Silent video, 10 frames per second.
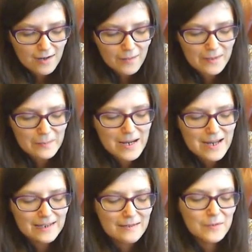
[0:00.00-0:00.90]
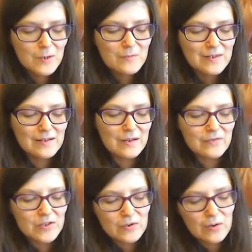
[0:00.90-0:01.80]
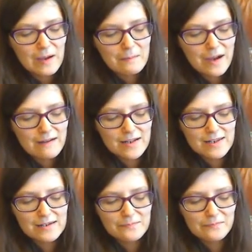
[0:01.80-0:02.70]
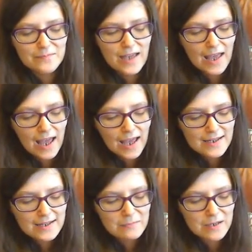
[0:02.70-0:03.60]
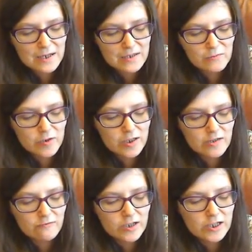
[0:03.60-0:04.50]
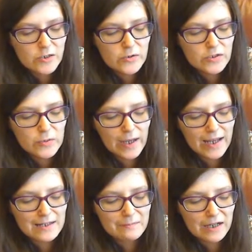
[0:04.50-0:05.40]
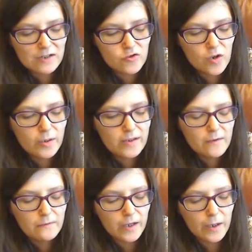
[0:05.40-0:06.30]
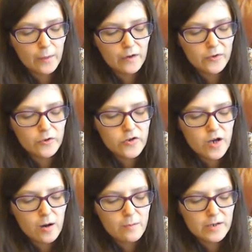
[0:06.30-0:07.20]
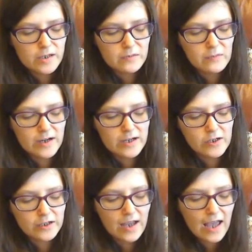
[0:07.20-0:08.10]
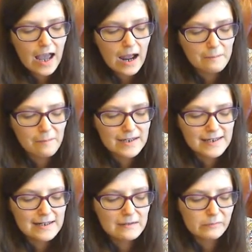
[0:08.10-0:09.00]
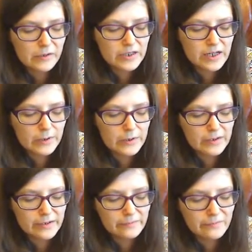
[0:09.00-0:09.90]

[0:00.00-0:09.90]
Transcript: when a person becomes nervous or embarrassed. Antiperspirants reduce sweat by controlling the flow of underarm perspiration and masking body odour.